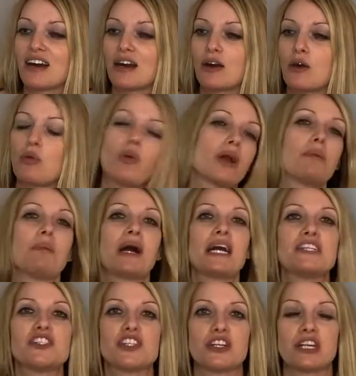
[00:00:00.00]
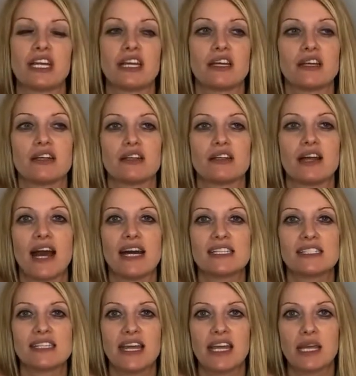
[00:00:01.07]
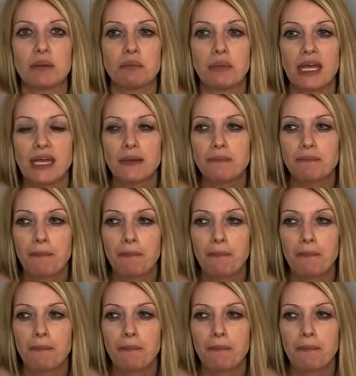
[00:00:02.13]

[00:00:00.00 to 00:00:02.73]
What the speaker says: where my journey has taken me.